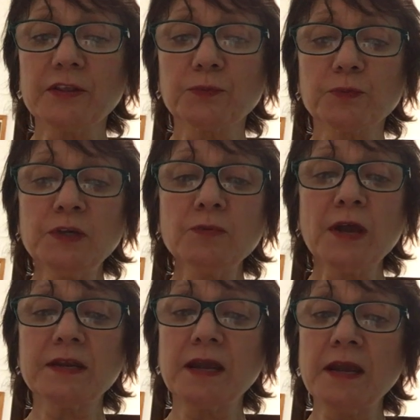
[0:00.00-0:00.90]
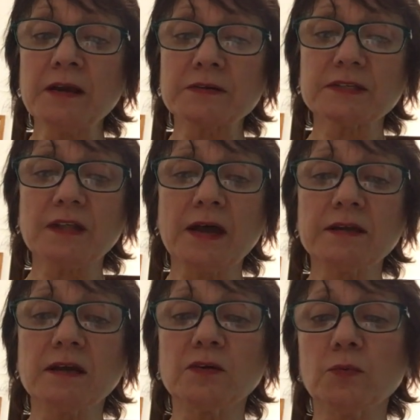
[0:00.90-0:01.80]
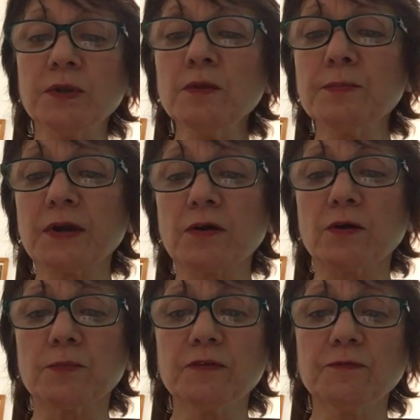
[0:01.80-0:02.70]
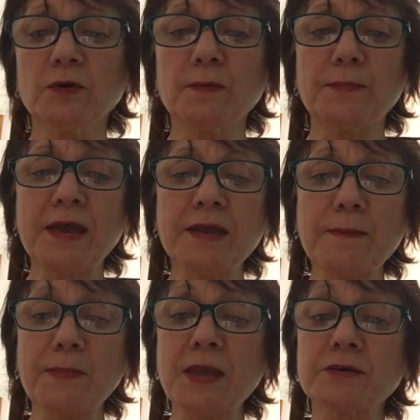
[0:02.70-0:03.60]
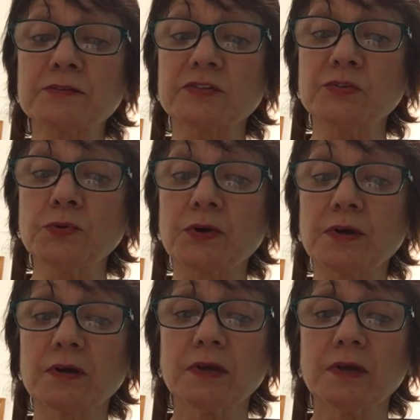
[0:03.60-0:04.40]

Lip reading: 3 red hares lying on a wheelbarrow before a baker's door.